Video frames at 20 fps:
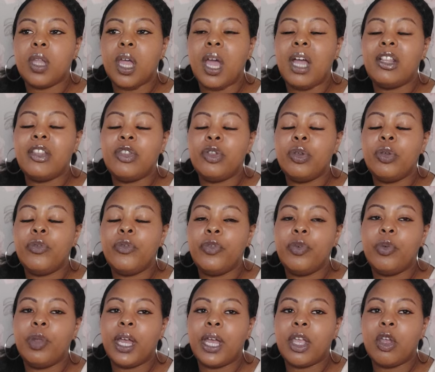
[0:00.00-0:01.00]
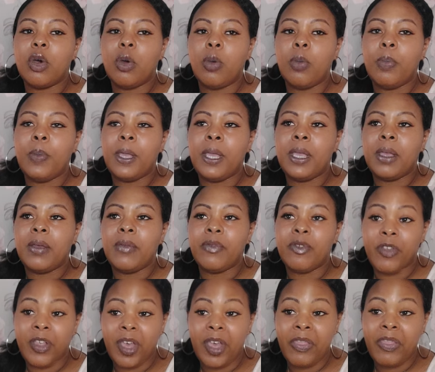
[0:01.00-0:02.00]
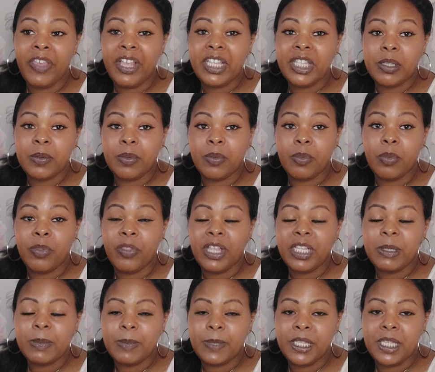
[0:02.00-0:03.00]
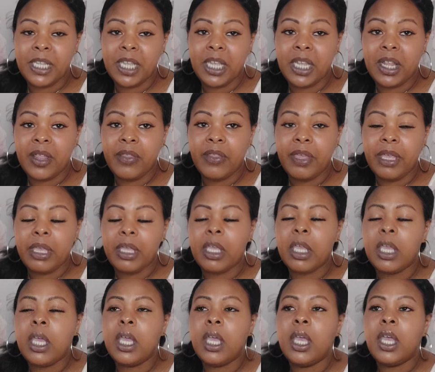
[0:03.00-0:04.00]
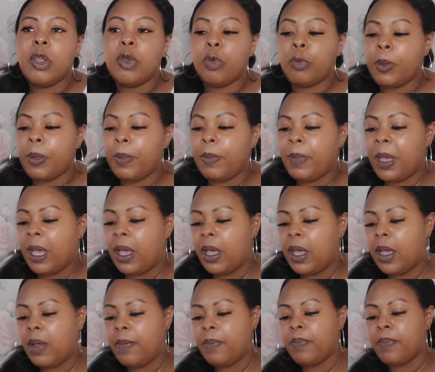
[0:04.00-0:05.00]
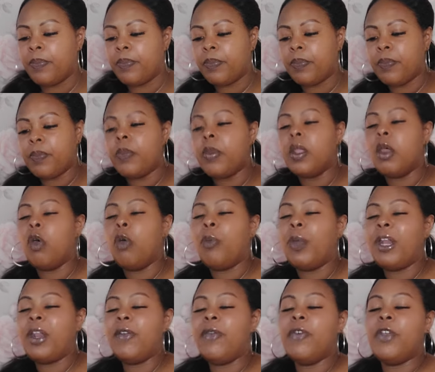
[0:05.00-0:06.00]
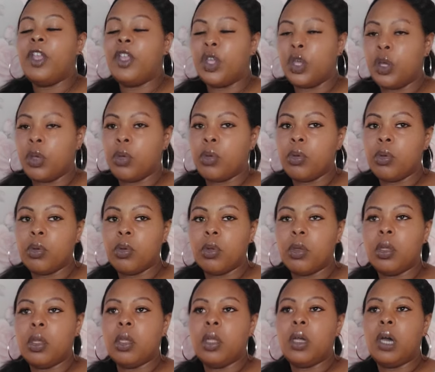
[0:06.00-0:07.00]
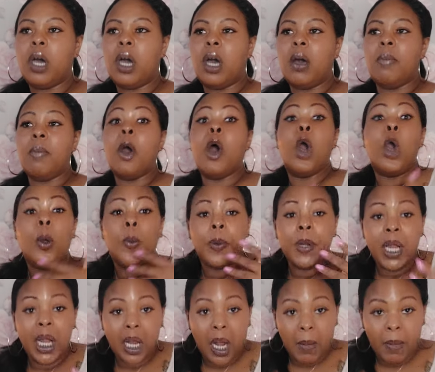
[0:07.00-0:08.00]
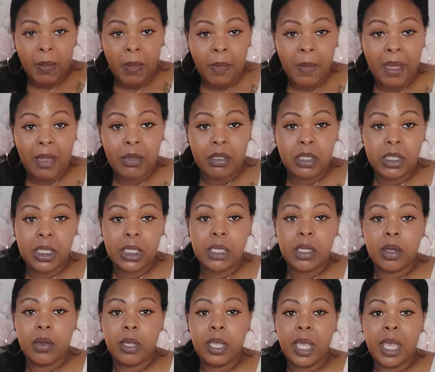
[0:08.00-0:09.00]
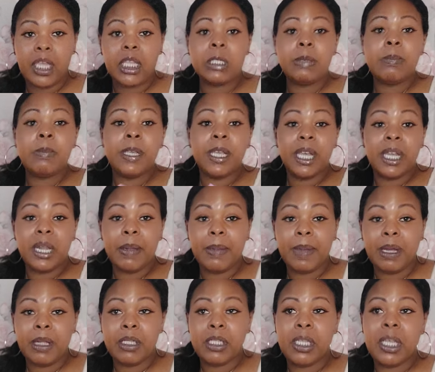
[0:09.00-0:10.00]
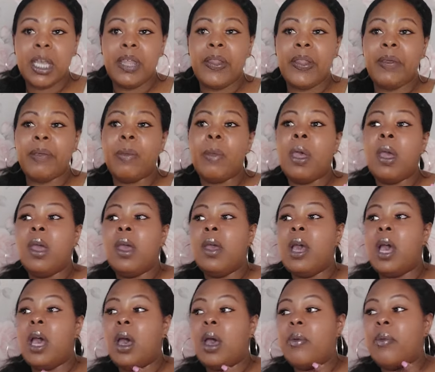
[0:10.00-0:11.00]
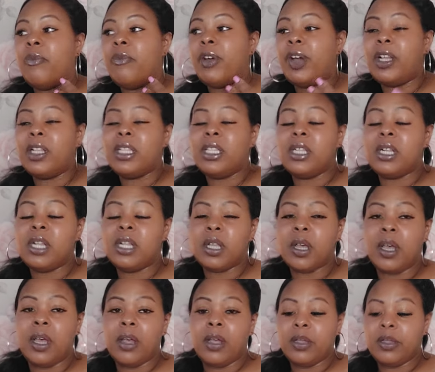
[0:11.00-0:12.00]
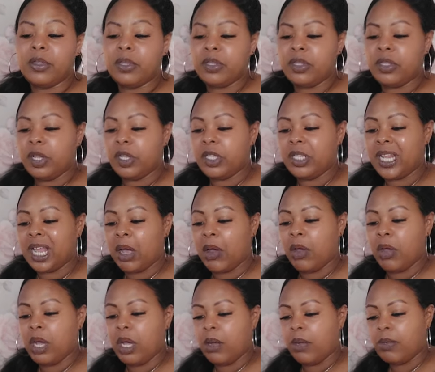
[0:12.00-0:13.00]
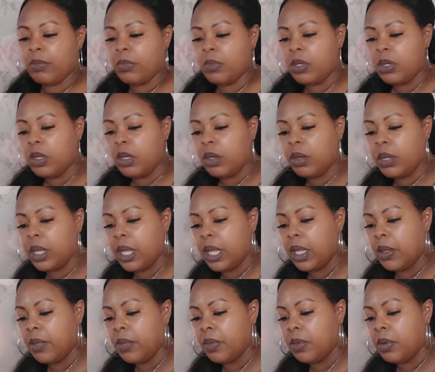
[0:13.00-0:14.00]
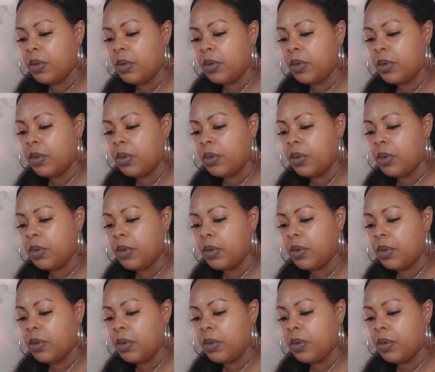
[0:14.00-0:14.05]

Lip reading: I do feel like it will be for this with this particular thing. It will be it will benefit you opening up about it, okay? Speaking about it and then finding a certain outcome, okay?